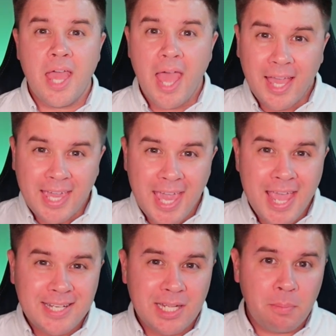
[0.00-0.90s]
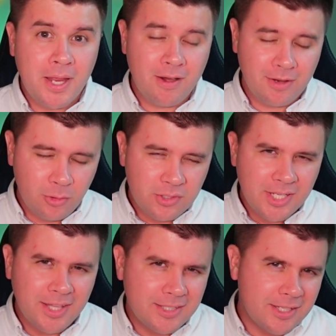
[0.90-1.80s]
A key tip here, and you'll see
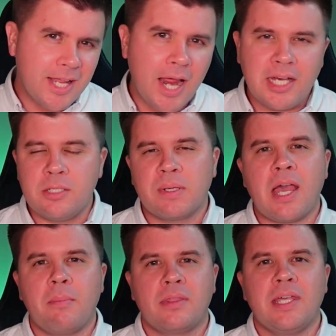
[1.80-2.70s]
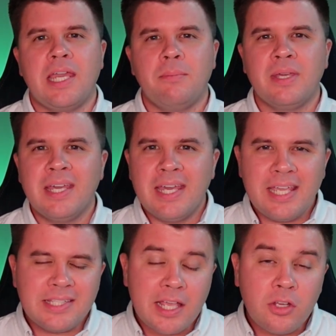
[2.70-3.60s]
this is starting to become a theme, is
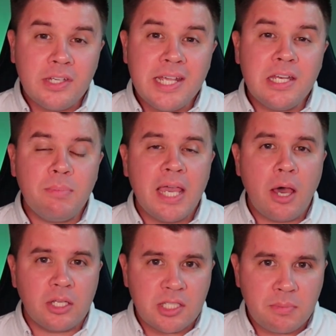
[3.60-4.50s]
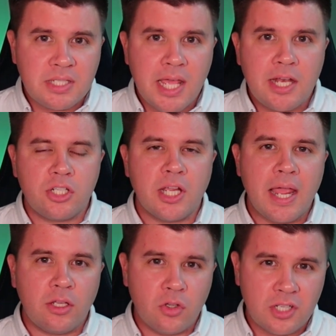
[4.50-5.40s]
that you need to be able to substantiate
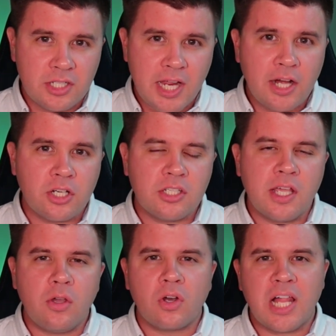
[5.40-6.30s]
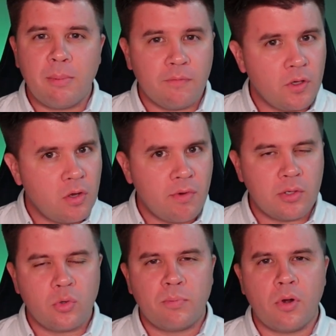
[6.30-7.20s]
your deductions that you're claiming for your rental
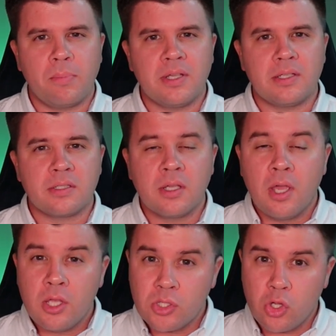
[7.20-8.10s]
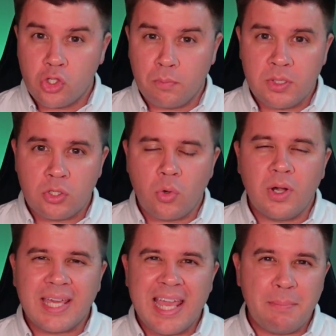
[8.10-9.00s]
properties. So you should be sure to
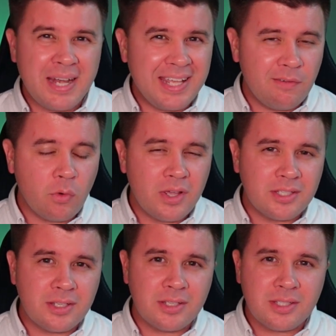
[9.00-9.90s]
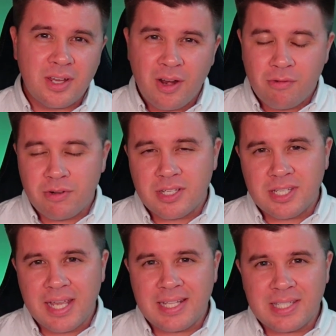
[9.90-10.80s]
keep any invoices,
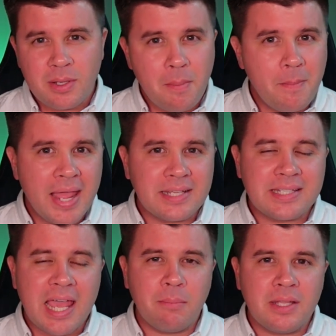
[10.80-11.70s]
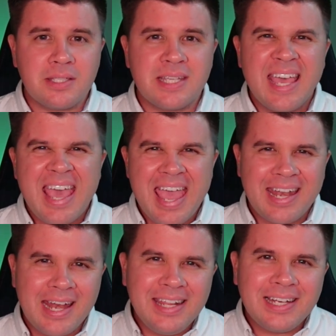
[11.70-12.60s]
receipts, bank statements, and
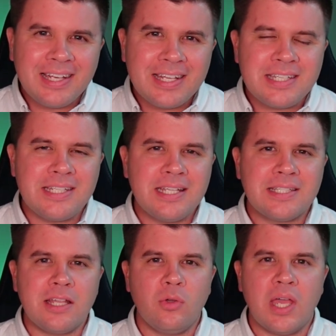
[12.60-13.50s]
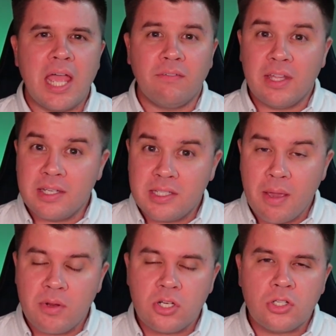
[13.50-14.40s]
any listings that you have that
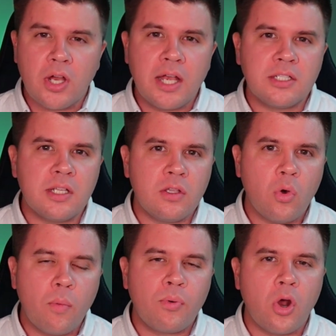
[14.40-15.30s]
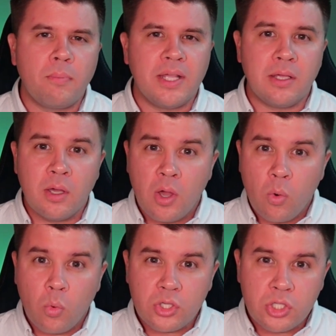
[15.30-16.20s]
demonstrates that your property
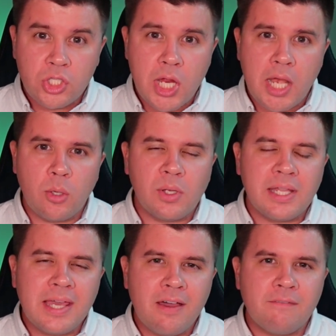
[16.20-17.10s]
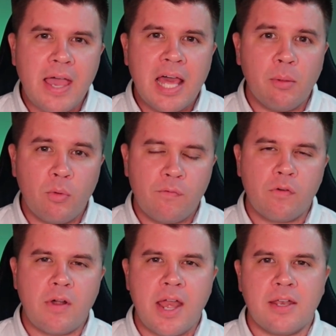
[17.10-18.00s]
was genuinely available for
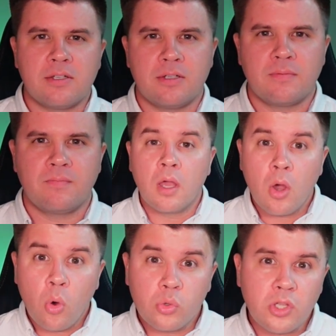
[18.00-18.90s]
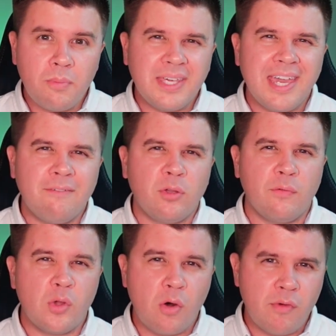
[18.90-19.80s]
rent. Also be careful if
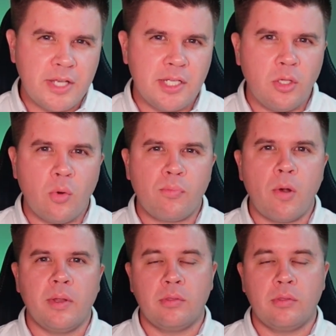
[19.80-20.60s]
you're renting your property through